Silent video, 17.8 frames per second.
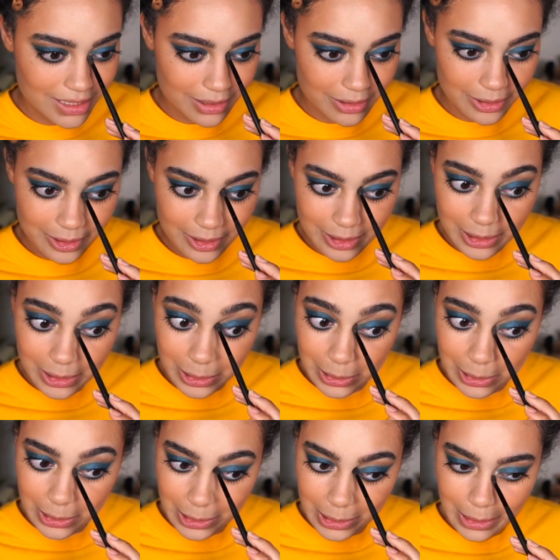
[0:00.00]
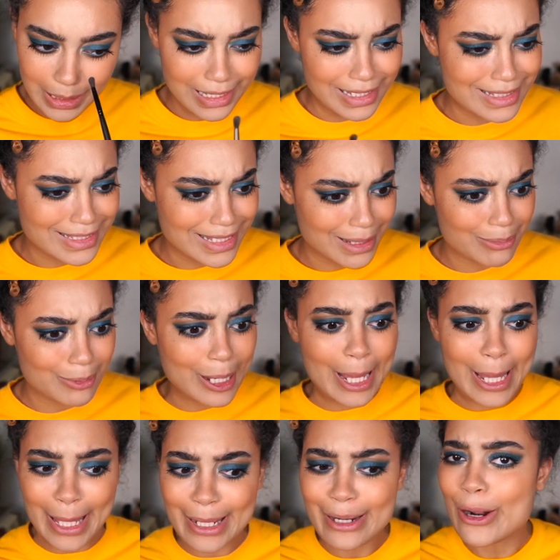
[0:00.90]
I
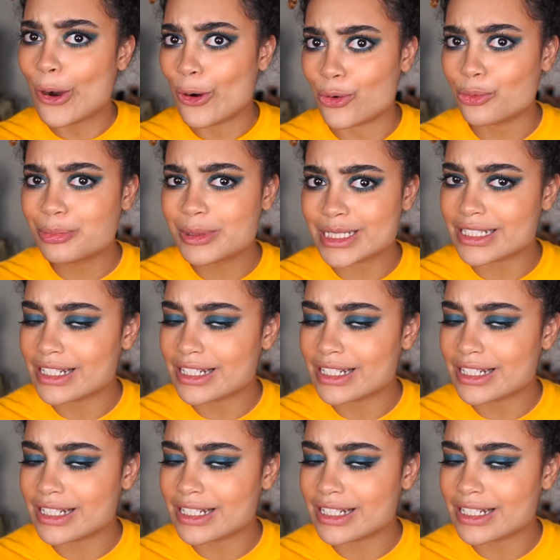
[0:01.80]
had hoped.